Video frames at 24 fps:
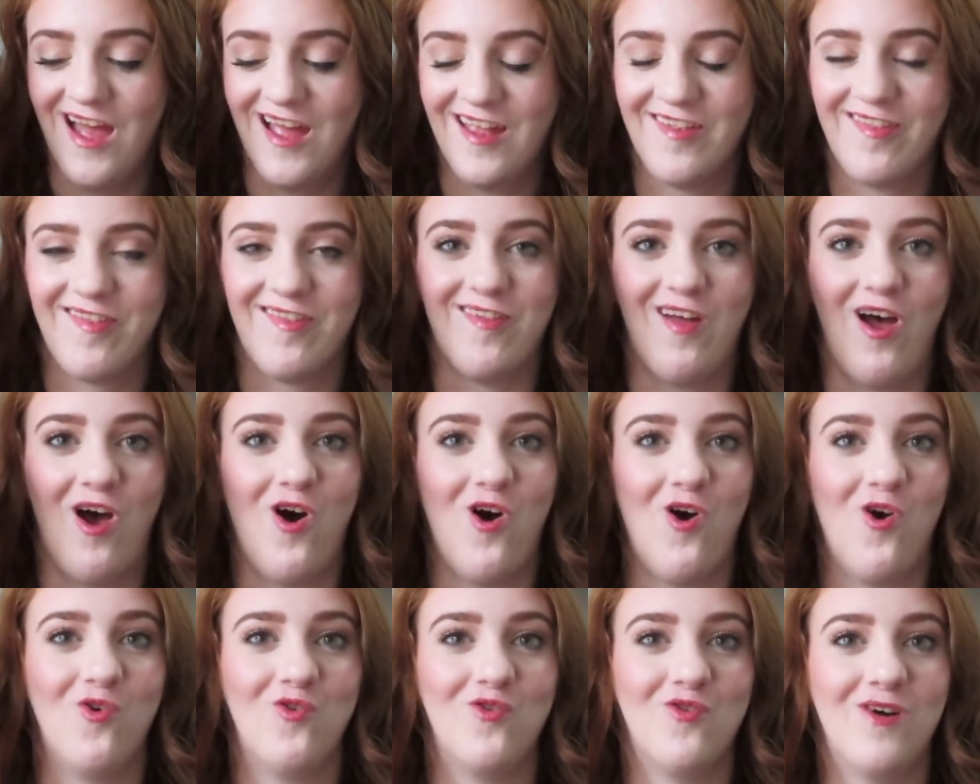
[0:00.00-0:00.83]

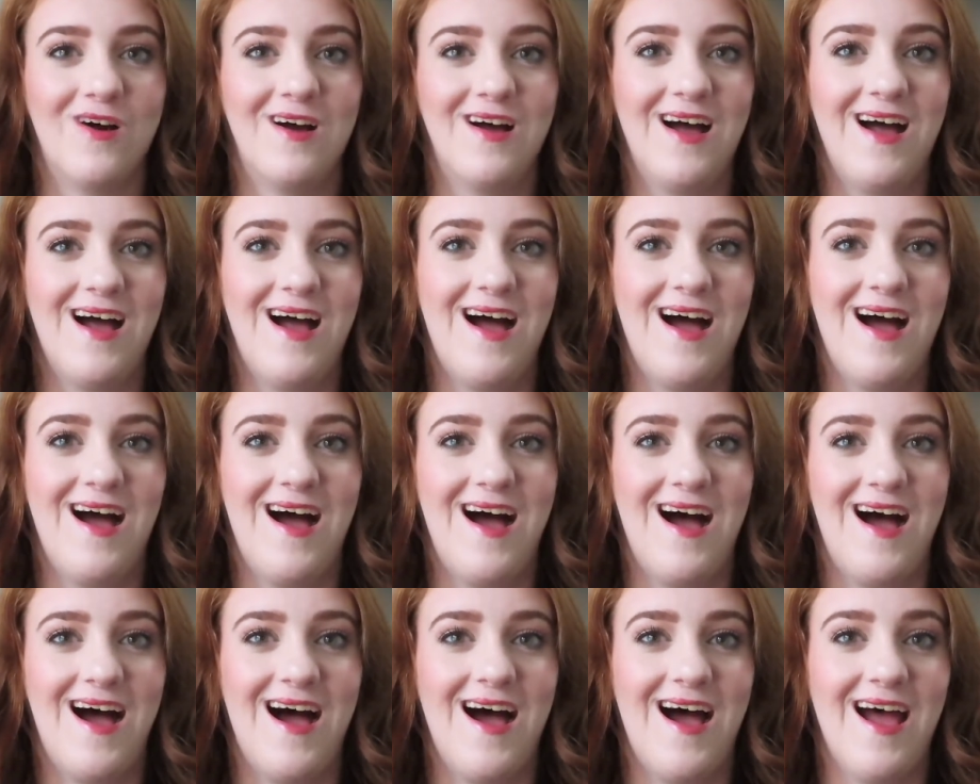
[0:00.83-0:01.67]
So
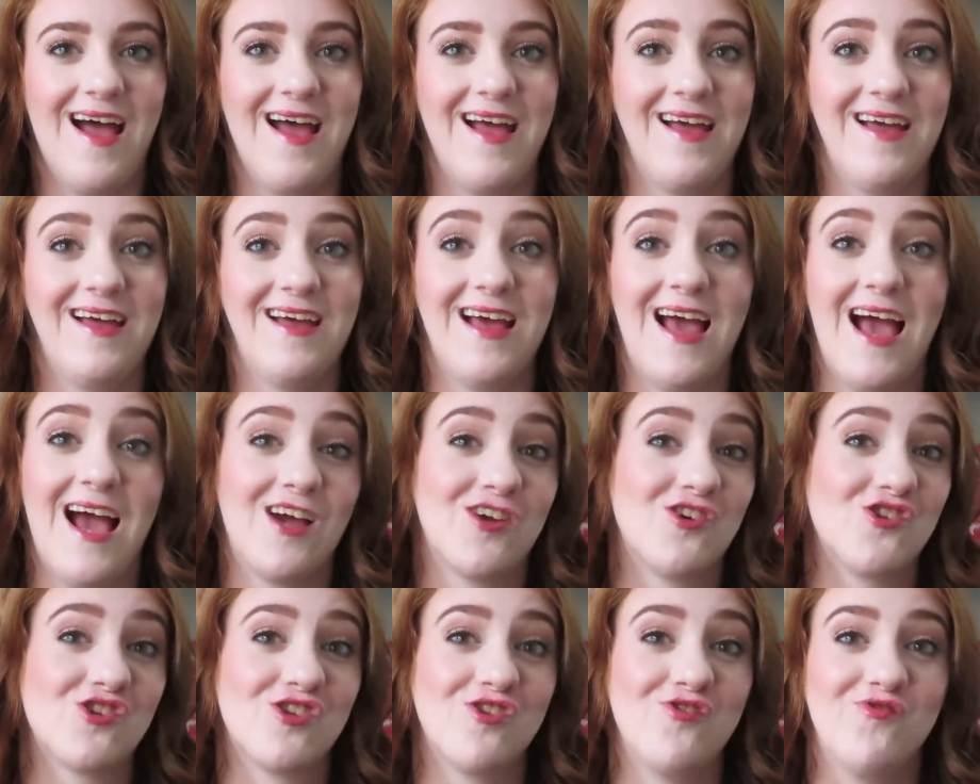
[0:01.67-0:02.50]
I
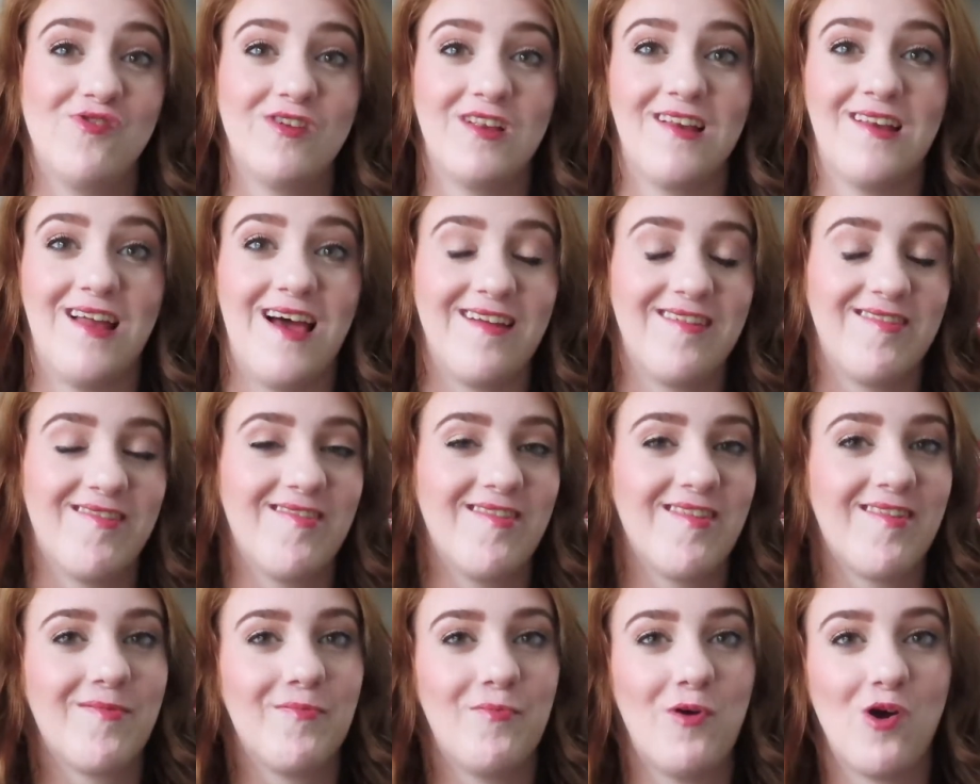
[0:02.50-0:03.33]
actually really liked
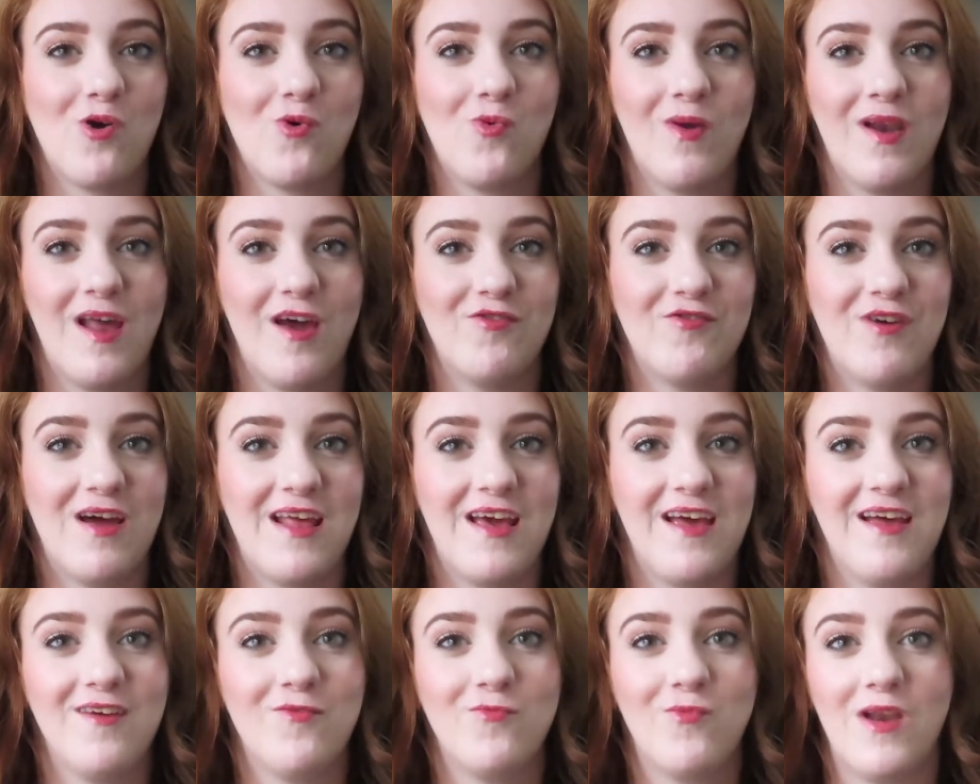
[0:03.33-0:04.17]
this book when I read
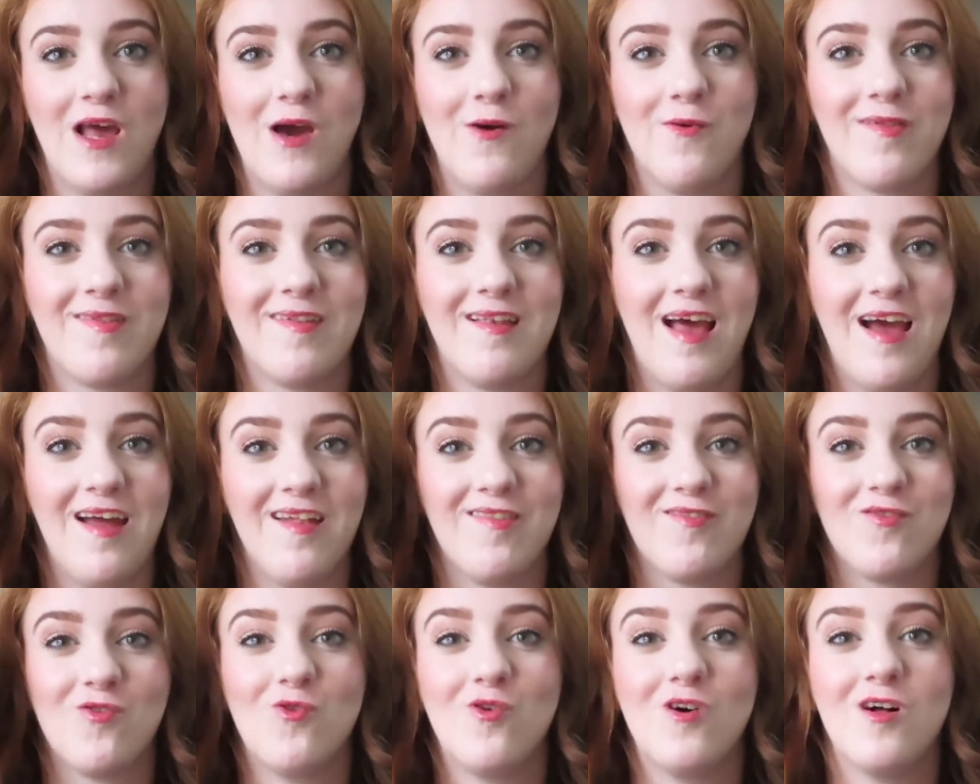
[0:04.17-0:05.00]
it when I was in high
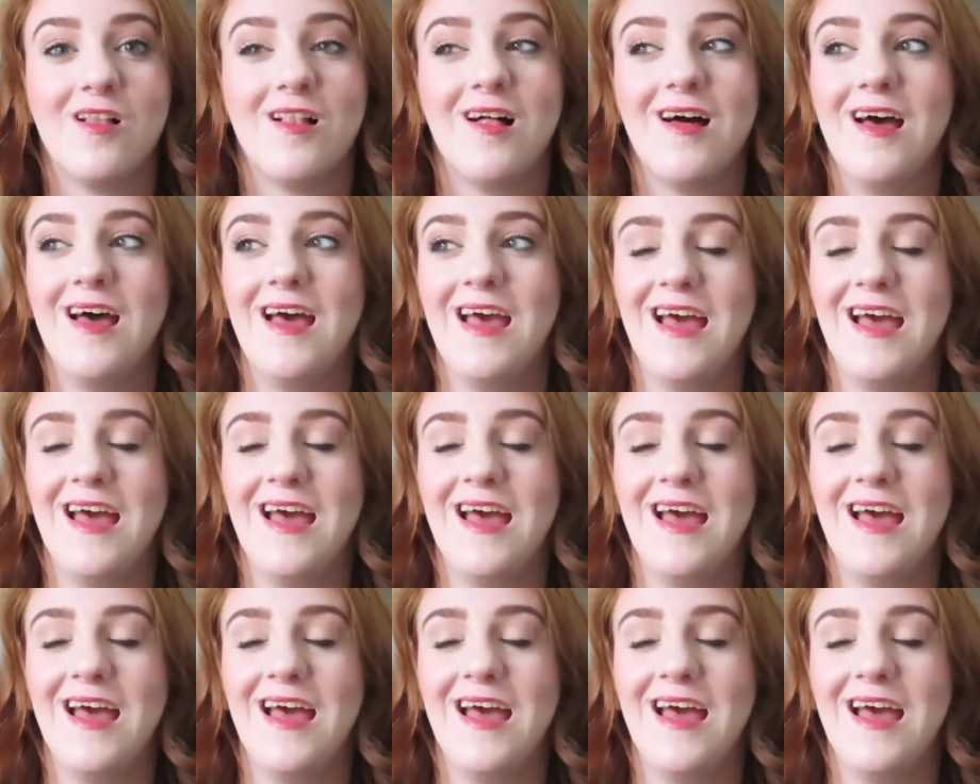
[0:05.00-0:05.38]
school.